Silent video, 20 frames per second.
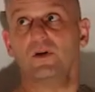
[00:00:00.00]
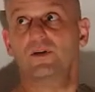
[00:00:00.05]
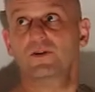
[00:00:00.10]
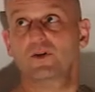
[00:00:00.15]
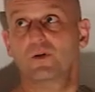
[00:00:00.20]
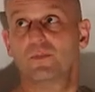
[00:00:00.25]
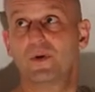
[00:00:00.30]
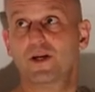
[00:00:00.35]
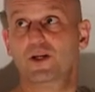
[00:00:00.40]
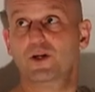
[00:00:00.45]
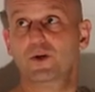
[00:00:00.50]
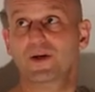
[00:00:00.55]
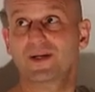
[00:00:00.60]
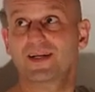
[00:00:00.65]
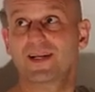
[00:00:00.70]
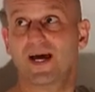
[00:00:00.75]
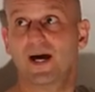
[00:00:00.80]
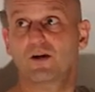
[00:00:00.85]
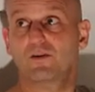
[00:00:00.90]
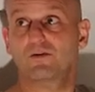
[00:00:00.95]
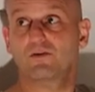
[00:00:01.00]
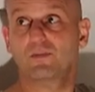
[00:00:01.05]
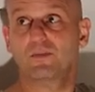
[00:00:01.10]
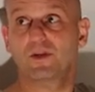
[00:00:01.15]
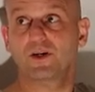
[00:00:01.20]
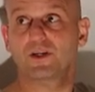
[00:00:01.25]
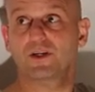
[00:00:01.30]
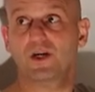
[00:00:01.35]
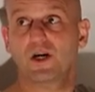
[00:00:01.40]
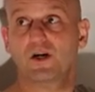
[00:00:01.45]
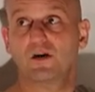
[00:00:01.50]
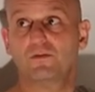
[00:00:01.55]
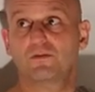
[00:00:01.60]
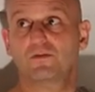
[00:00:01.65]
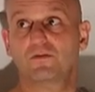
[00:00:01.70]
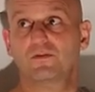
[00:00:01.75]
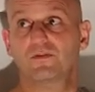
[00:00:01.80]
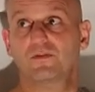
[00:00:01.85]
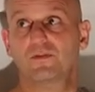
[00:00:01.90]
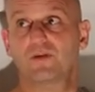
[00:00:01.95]
So measuring down from the
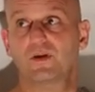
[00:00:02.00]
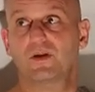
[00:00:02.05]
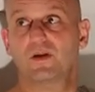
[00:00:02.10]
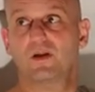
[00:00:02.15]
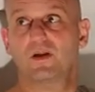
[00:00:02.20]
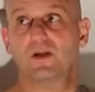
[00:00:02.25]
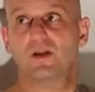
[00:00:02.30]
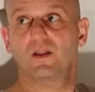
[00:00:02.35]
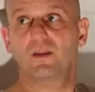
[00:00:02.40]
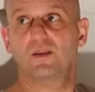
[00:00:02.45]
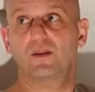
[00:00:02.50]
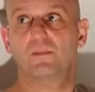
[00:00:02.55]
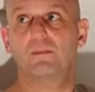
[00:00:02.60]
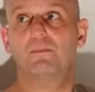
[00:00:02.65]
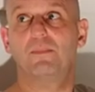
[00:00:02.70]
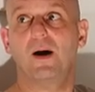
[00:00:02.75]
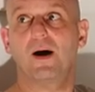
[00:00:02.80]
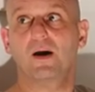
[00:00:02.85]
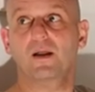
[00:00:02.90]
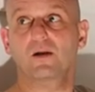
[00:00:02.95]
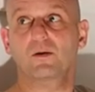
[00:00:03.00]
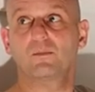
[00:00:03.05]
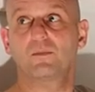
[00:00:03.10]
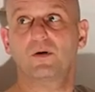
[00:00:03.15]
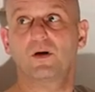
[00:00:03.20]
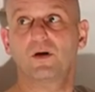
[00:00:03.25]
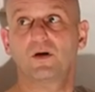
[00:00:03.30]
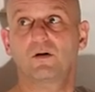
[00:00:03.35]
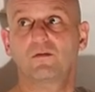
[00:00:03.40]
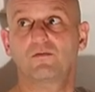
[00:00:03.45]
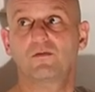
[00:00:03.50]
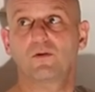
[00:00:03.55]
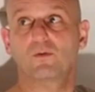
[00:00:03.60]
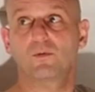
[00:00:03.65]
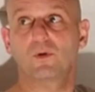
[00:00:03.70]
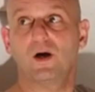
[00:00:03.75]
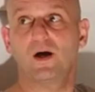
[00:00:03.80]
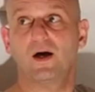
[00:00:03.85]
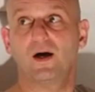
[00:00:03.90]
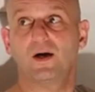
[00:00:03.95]
shelf, the bottom of the
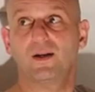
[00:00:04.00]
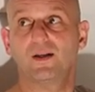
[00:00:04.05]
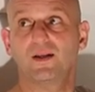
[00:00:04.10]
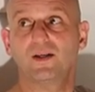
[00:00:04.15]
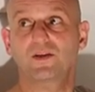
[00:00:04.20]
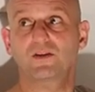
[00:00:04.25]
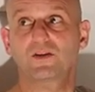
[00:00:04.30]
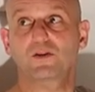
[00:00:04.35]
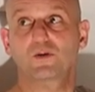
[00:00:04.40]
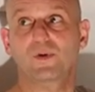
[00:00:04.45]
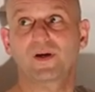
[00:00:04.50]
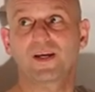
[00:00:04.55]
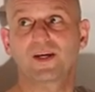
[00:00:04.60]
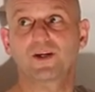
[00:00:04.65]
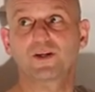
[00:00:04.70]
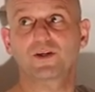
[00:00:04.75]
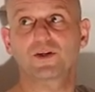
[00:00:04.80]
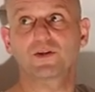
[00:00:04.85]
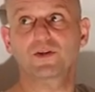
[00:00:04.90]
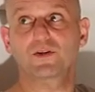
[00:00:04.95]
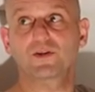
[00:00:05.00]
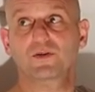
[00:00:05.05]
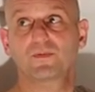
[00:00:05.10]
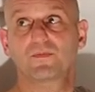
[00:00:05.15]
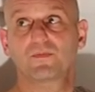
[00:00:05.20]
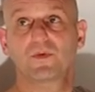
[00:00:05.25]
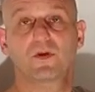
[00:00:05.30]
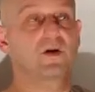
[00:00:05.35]
rod is three inches.